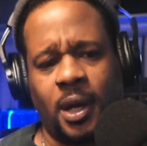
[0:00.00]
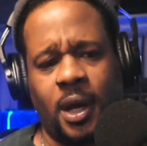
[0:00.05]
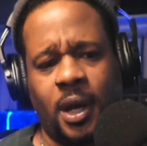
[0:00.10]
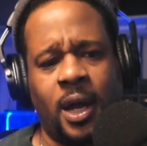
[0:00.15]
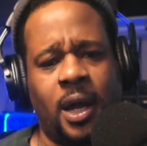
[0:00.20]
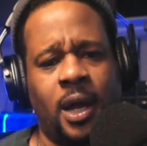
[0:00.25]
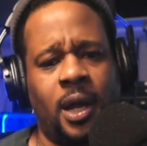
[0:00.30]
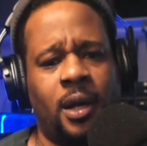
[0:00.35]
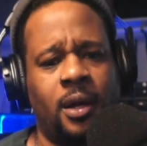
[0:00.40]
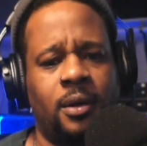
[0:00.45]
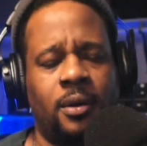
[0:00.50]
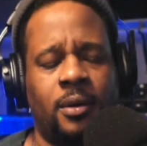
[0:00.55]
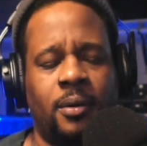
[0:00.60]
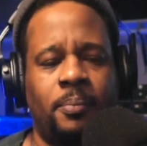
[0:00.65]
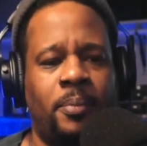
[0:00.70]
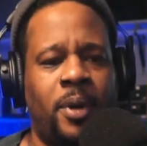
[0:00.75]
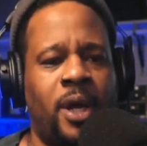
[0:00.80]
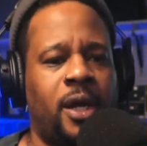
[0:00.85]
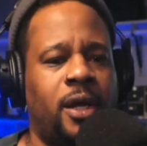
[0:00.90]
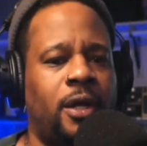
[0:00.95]
and
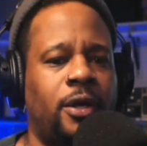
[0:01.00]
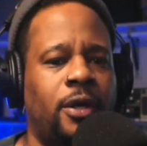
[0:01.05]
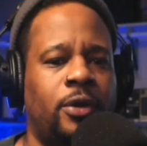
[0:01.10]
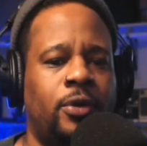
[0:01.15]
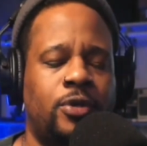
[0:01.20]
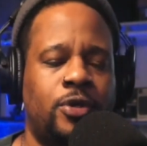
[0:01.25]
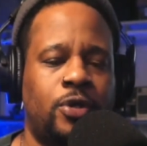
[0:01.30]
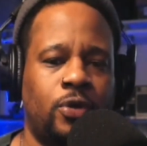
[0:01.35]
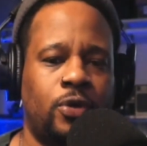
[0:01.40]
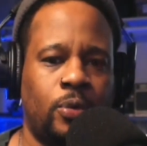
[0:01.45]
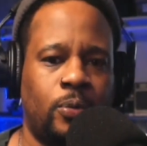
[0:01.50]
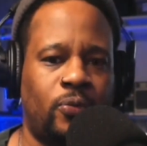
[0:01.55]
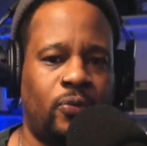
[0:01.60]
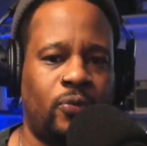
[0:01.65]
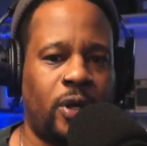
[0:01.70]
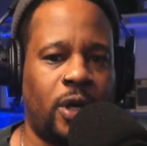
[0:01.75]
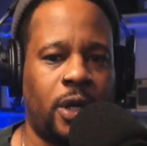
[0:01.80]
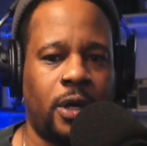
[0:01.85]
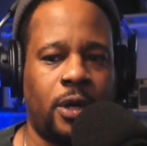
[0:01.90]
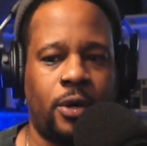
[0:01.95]
making YouTube
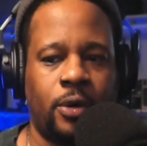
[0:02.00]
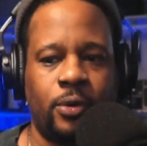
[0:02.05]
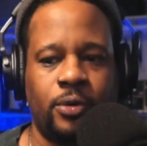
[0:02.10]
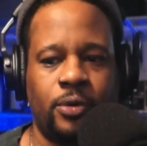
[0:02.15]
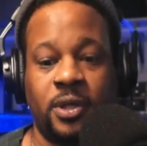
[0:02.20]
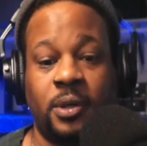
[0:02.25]
videos